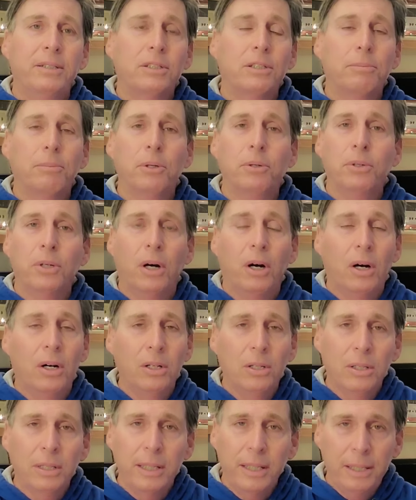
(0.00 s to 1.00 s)

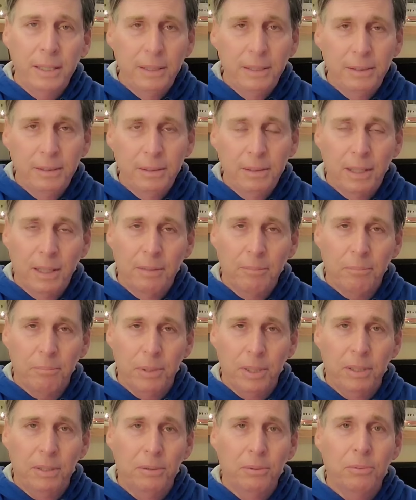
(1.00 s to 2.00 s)
Smoot-Hawley
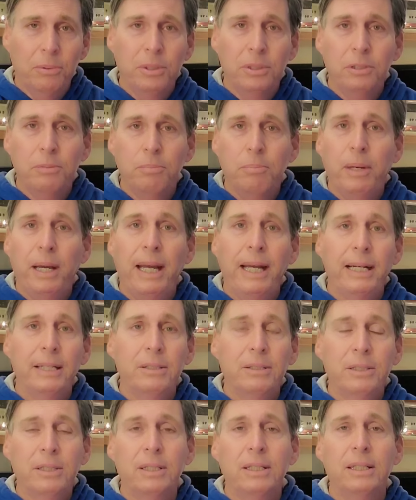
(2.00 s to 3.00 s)
bill was
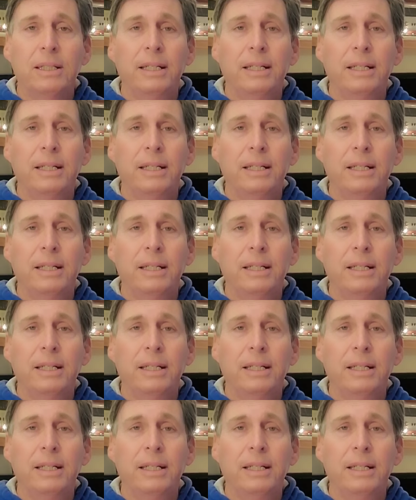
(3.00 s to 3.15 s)
passed